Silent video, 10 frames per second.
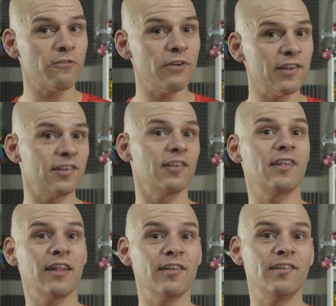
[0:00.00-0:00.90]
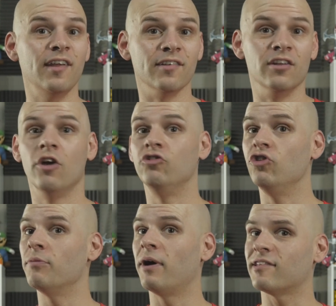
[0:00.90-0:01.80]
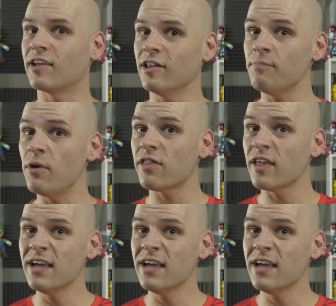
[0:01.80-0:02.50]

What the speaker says: effects to start this season due to my son's birth,